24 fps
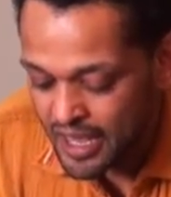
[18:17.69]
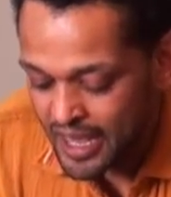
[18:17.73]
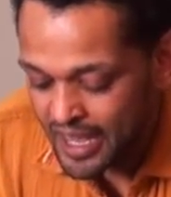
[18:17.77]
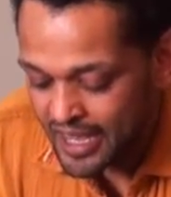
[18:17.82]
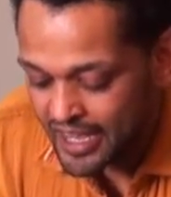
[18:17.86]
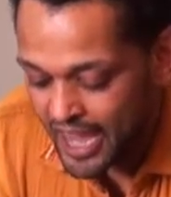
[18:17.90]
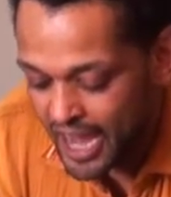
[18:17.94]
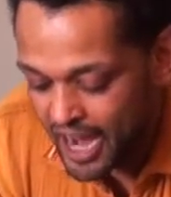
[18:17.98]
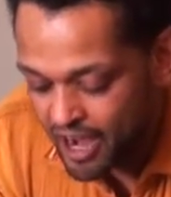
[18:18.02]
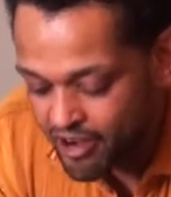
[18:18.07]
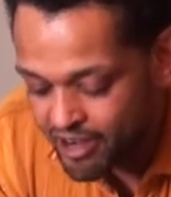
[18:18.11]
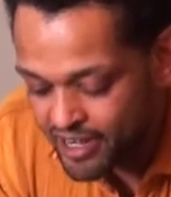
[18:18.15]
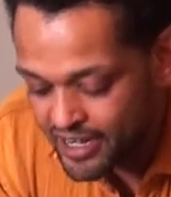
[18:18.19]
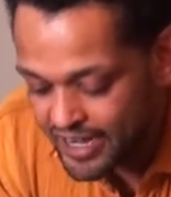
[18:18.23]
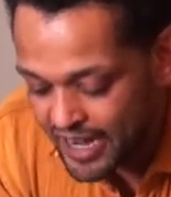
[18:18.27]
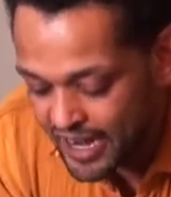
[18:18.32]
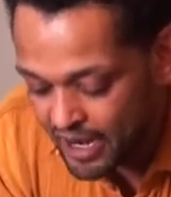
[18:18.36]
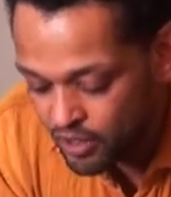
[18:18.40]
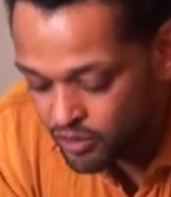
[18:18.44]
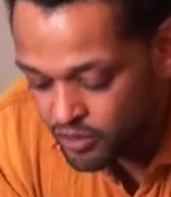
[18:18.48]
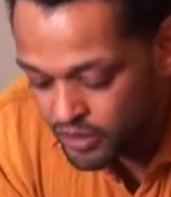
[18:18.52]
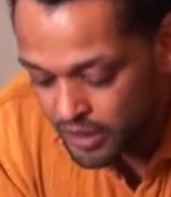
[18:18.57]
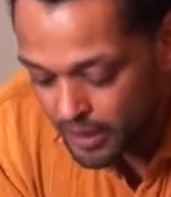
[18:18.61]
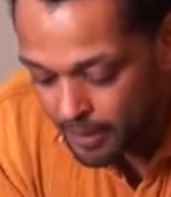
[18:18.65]
carried
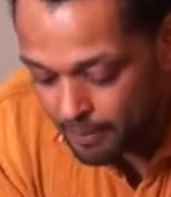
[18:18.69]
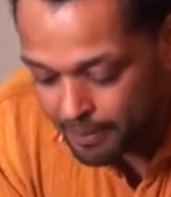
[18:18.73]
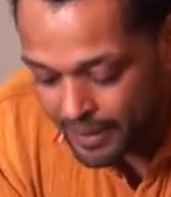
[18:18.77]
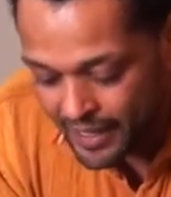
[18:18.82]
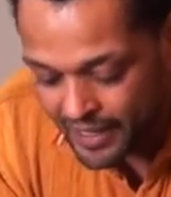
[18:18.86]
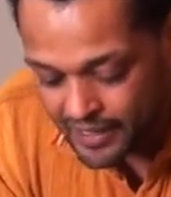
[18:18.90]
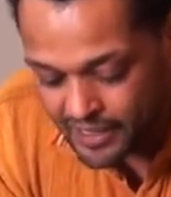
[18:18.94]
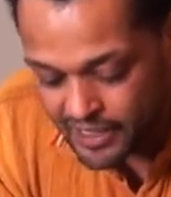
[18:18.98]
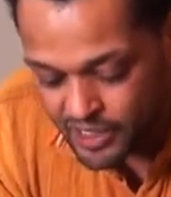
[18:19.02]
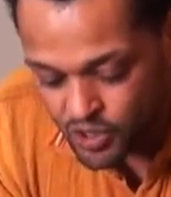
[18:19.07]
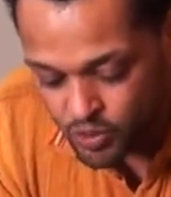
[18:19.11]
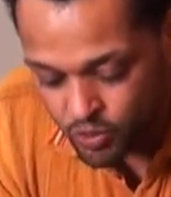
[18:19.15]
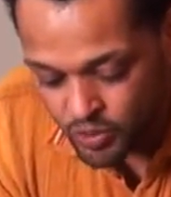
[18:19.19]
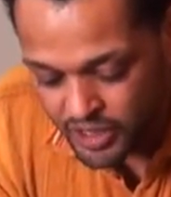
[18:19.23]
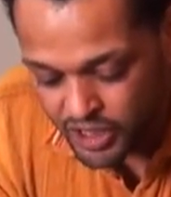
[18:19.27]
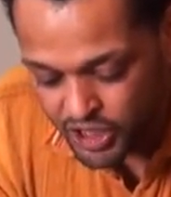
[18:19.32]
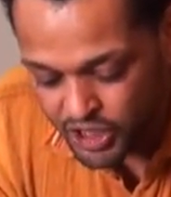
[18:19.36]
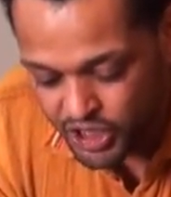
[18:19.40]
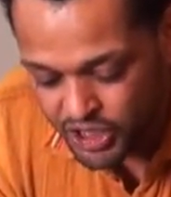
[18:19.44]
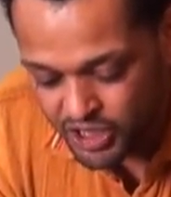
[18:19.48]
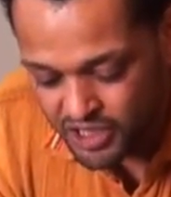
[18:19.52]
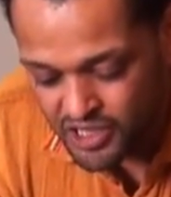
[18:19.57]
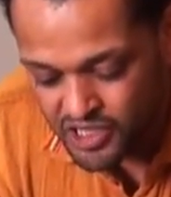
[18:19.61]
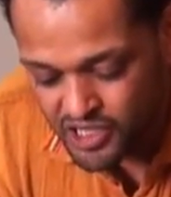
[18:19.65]
out Bailey's
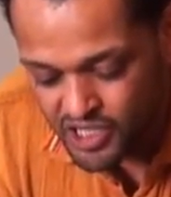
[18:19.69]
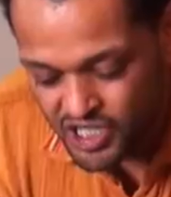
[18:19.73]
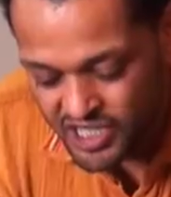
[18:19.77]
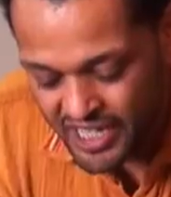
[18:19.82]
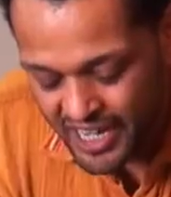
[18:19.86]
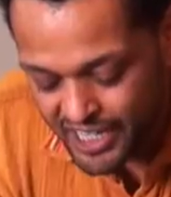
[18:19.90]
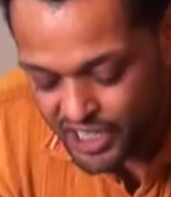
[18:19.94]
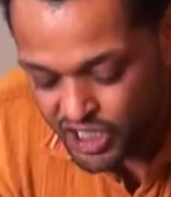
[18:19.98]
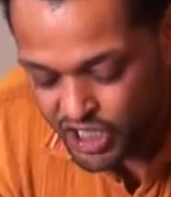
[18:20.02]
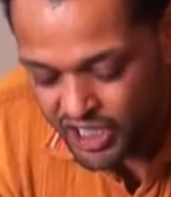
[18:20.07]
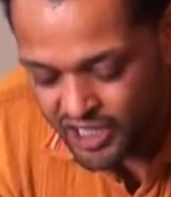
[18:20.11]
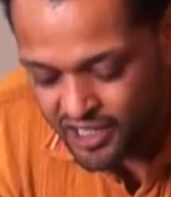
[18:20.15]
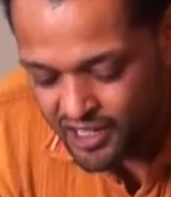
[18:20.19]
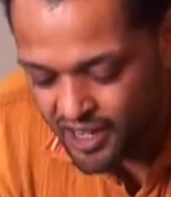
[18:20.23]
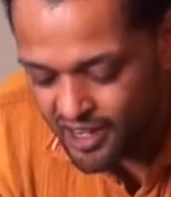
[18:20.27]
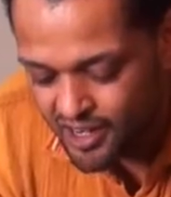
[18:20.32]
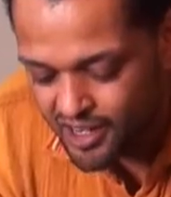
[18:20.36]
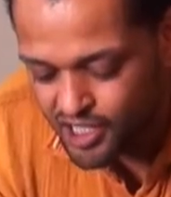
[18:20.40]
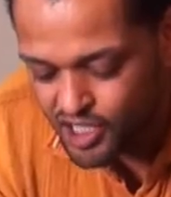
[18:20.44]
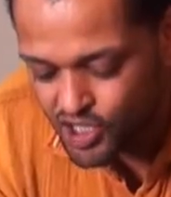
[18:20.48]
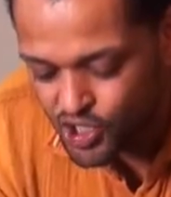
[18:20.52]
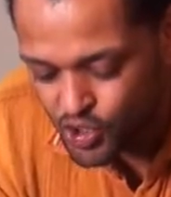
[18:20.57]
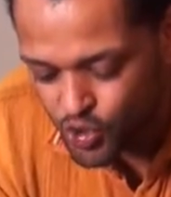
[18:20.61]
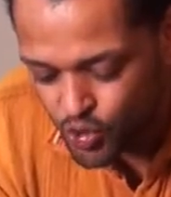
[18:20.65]
wish, staging an
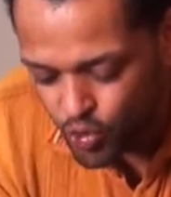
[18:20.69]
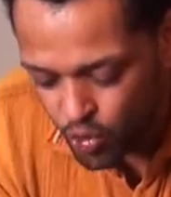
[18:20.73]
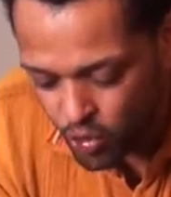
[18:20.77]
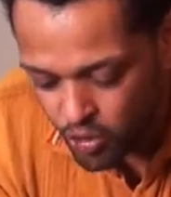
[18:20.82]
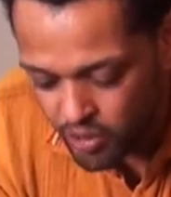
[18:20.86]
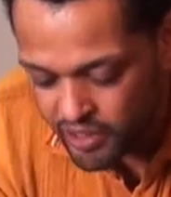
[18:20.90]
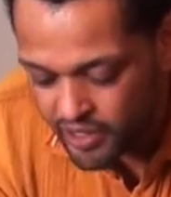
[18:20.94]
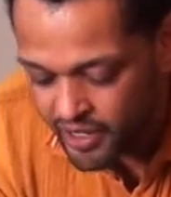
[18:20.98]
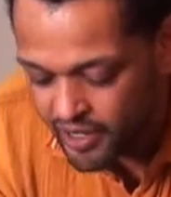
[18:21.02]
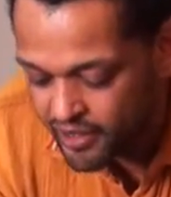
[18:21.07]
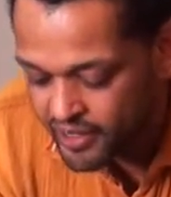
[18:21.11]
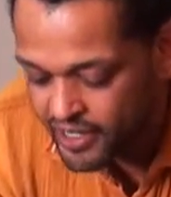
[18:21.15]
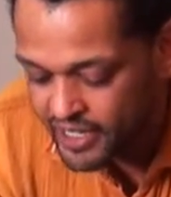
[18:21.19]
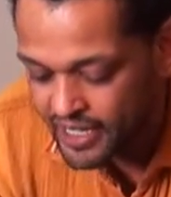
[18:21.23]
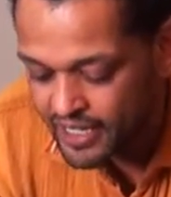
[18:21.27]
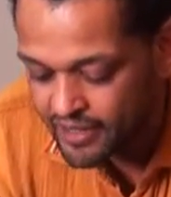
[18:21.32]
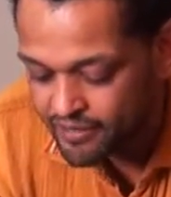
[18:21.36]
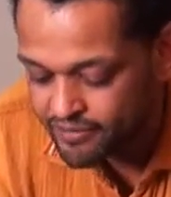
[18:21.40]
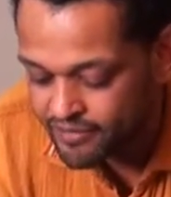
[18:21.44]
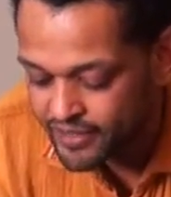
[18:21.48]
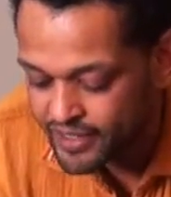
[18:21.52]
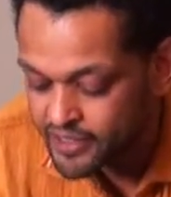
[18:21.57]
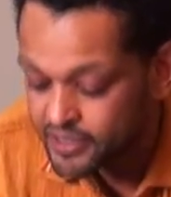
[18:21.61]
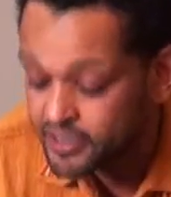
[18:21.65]
extraordinary
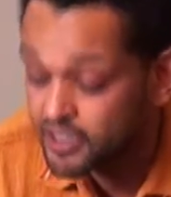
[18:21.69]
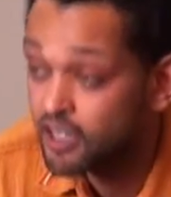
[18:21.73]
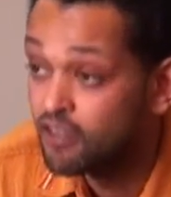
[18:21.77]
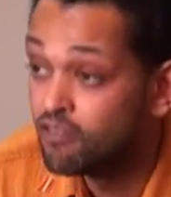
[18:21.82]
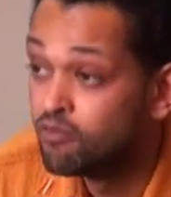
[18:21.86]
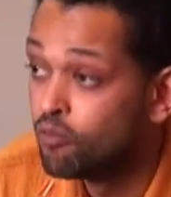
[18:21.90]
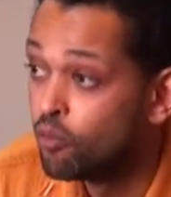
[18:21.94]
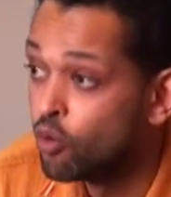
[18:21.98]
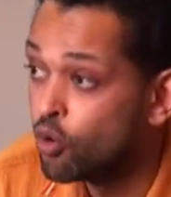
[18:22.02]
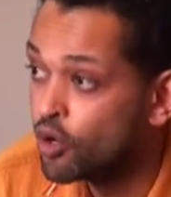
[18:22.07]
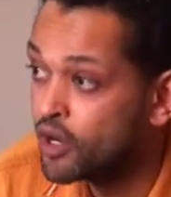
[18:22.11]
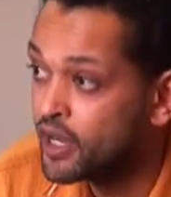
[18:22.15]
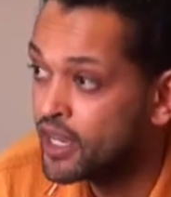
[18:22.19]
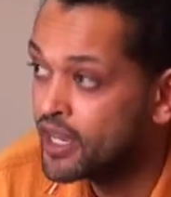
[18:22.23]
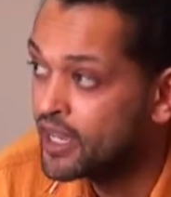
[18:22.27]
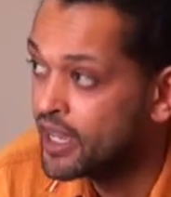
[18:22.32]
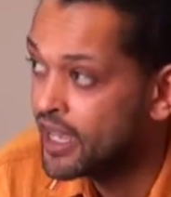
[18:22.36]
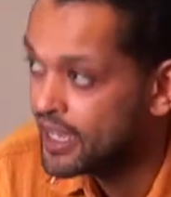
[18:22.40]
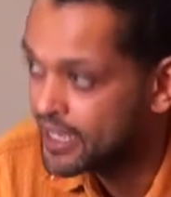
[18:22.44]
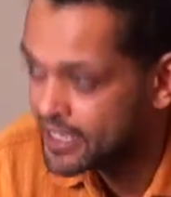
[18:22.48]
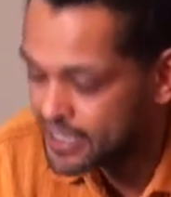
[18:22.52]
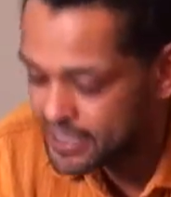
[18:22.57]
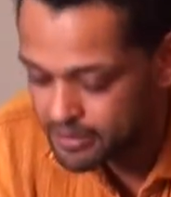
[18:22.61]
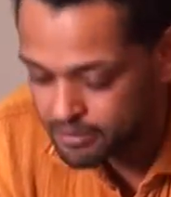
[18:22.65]
event of mourning
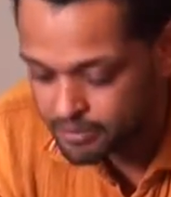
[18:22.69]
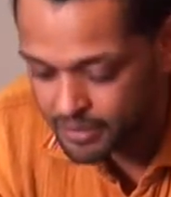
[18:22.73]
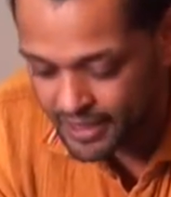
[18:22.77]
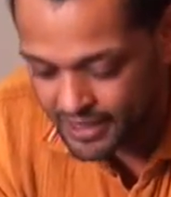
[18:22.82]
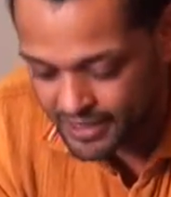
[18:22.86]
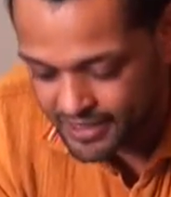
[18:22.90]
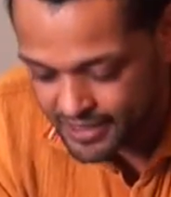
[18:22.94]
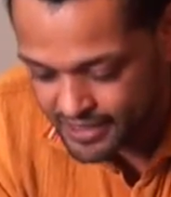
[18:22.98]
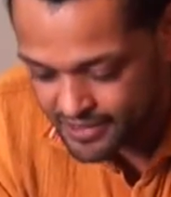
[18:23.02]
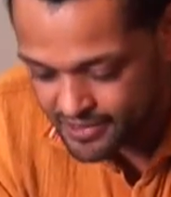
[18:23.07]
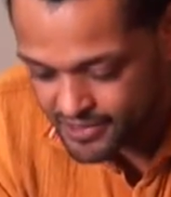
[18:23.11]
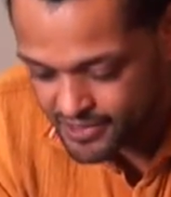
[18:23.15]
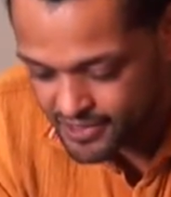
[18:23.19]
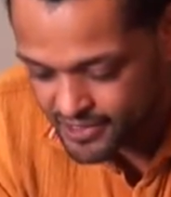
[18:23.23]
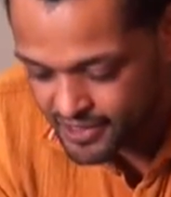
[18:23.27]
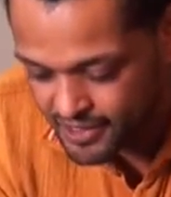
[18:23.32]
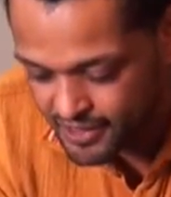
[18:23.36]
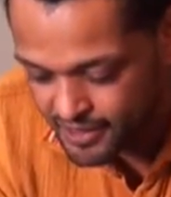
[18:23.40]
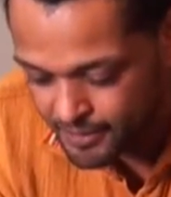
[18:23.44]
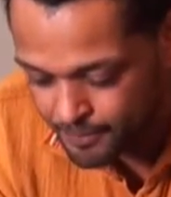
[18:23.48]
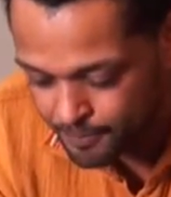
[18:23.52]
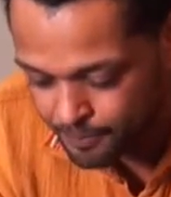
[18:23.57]
and militancy.